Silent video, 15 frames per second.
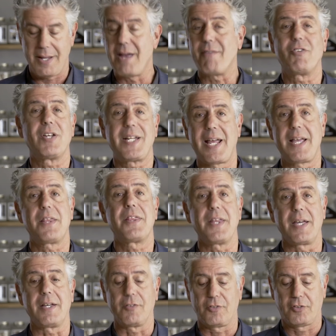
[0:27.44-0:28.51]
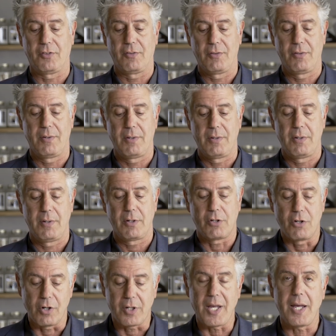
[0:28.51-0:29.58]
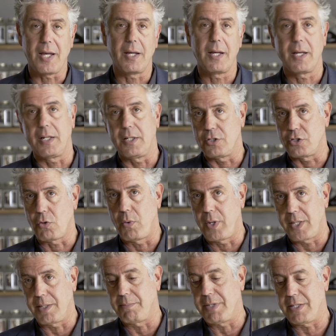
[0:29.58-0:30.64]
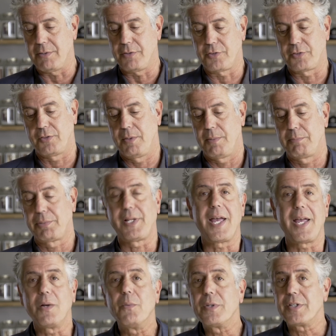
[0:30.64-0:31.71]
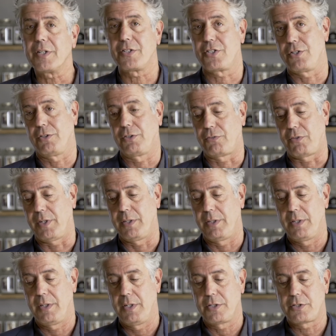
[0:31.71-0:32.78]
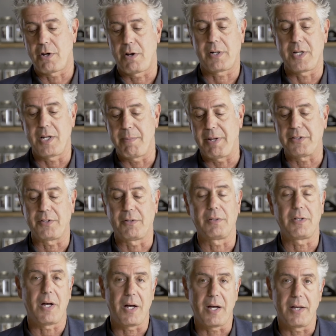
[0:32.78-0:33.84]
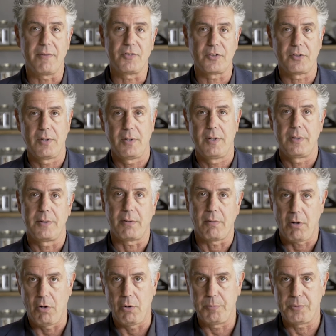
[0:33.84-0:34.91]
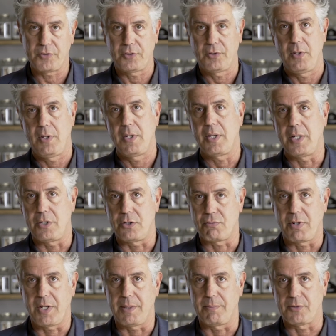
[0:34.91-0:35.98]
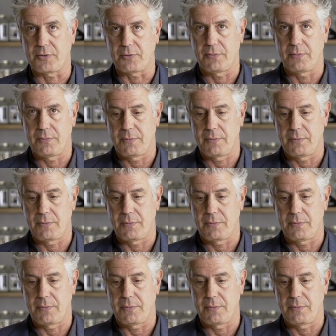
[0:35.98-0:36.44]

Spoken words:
everyday things, cooking and enjoying meals, playing with their children, talking about their lives, their hopes, and dreams.